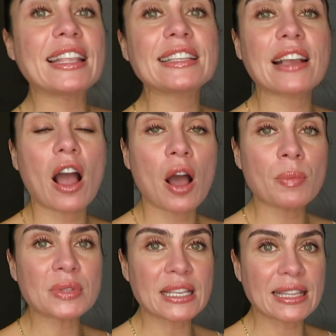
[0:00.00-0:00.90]
It
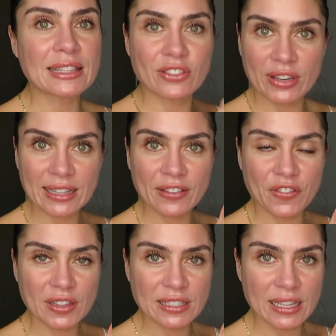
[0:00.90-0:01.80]
comes in three
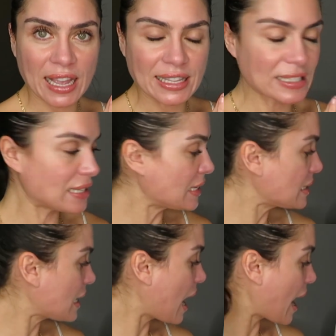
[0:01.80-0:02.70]
different
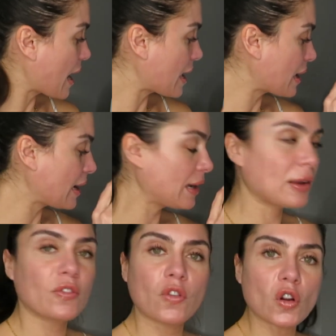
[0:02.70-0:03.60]
sizes. I
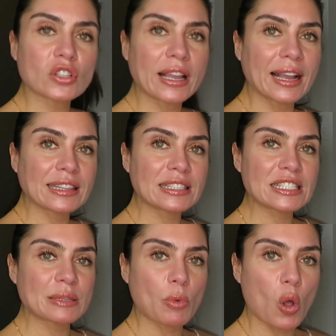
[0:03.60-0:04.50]
got the
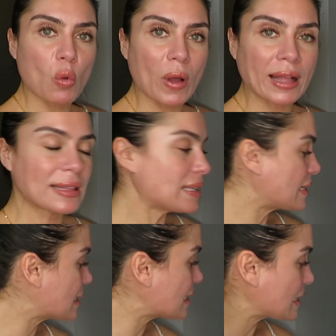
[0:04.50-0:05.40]
small one.
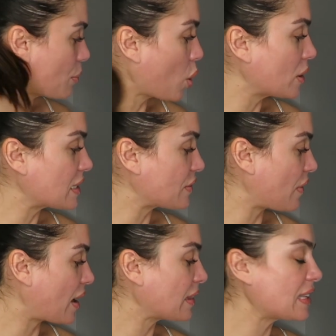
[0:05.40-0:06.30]
This is the smallest
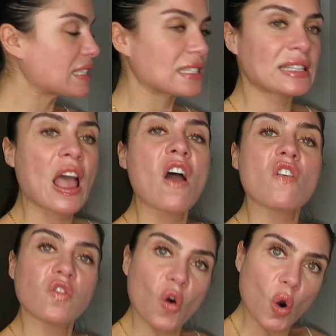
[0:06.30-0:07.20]
one. This is
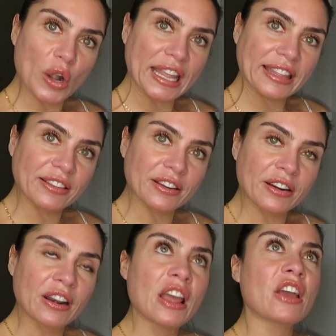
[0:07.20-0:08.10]
4
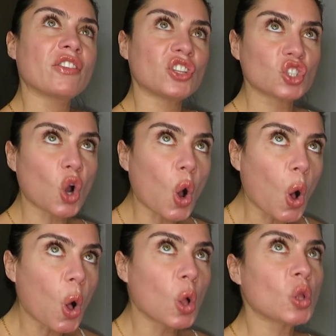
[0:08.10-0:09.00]
liter, which
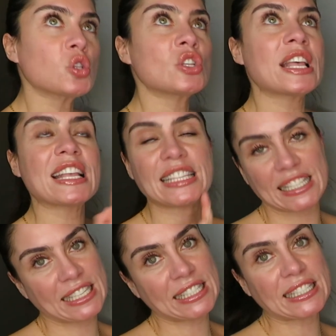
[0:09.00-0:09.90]
holds
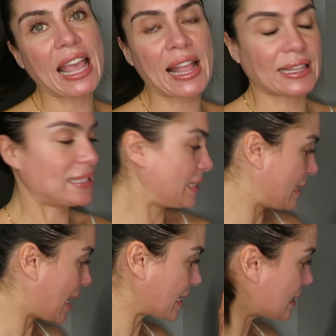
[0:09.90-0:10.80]
6 cans,
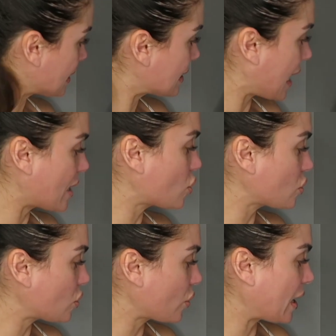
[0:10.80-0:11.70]
like 6 cans
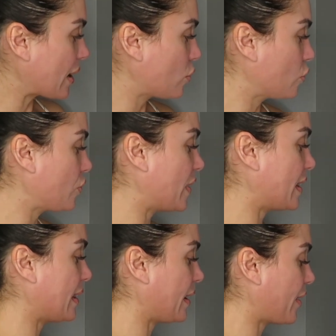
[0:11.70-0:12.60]
or so that could
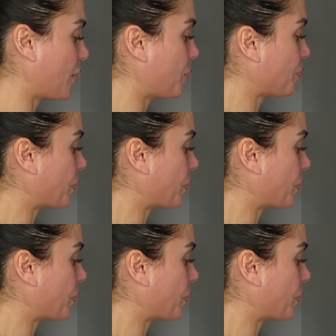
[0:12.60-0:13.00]
fit in here.